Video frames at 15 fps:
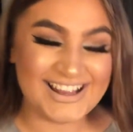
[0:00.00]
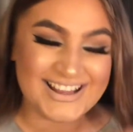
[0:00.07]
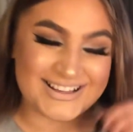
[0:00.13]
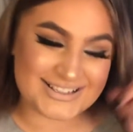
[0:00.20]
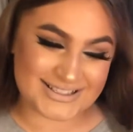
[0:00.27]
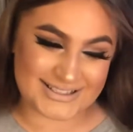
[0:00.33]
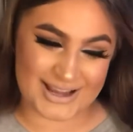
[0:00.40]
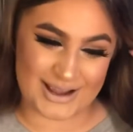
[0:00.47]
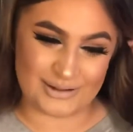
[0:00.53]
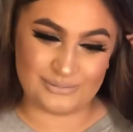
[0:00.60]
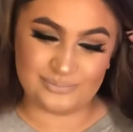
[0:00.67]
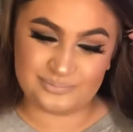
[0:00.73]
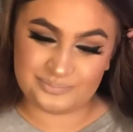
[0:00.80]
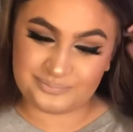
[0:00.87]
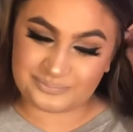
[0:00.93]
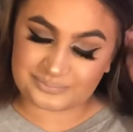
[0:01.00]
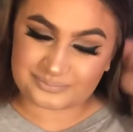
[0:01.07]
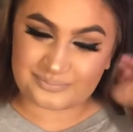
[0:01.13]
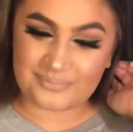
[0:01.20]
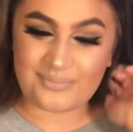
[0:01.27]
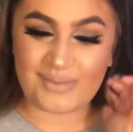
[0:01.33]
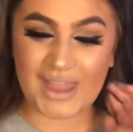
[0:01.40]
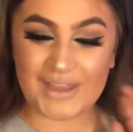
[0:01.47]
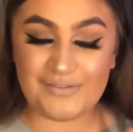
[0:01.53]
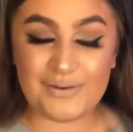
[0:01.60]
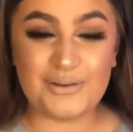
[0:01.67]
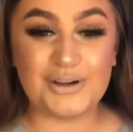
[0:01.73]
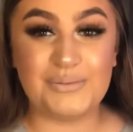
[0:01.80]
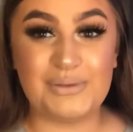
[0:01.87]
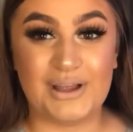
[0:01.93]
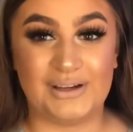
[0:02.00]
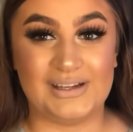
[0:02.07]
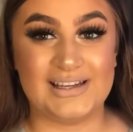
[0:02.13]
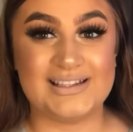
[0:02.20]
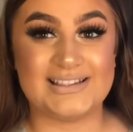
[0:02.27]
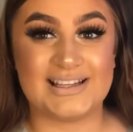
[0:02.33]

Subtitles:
So, if I'm gonna be honest,